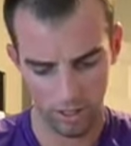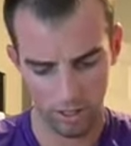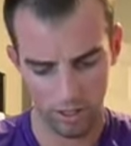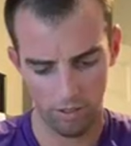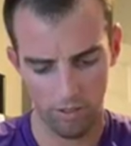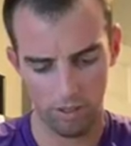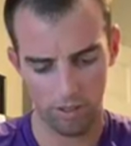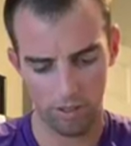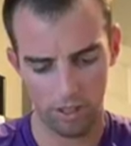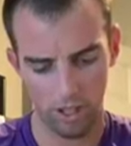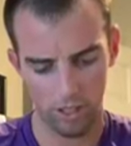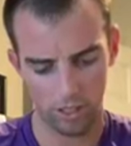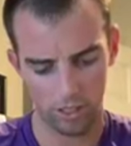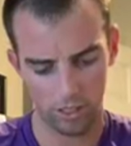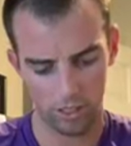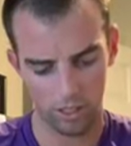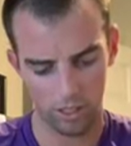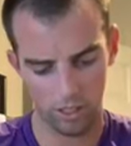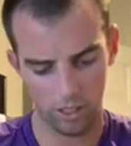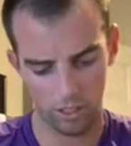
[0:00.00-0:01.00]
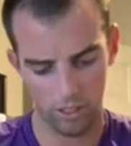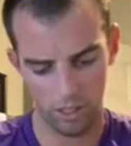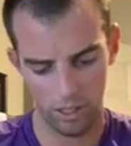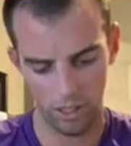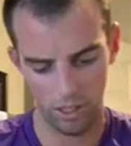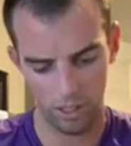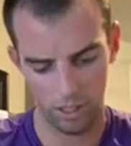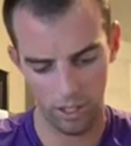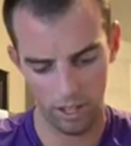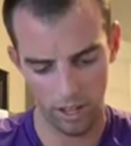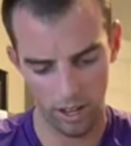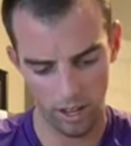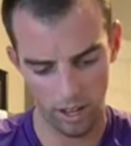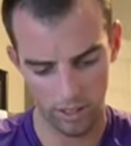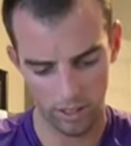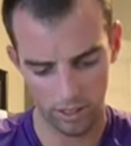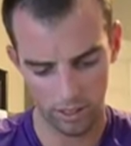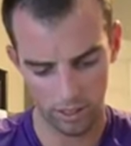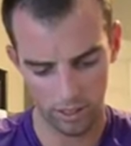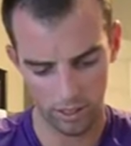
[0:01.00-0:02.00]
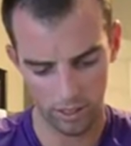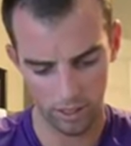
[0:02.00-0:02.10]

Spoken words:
If you're not sure, then you can ask,